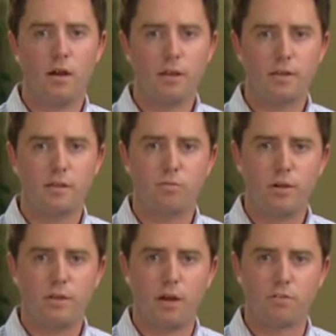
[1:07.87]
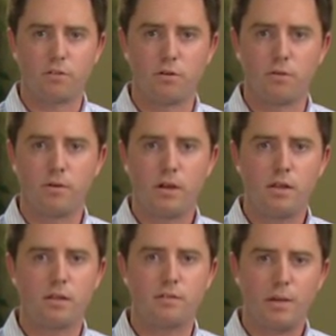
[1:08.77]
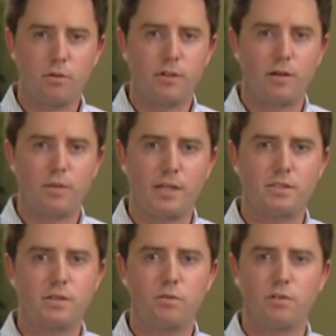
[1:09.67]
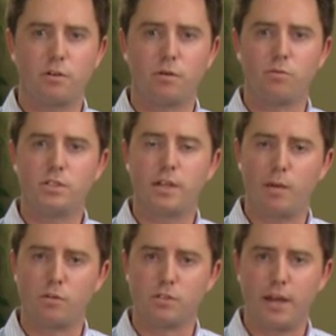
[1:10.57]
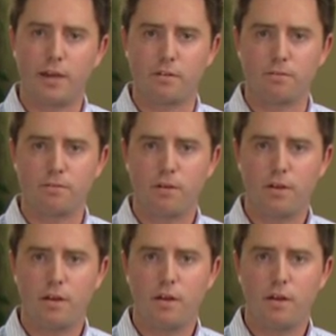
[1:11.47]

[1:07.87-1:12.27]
Unlike the 3000 though, the tabletop mics don't determine which camera is active.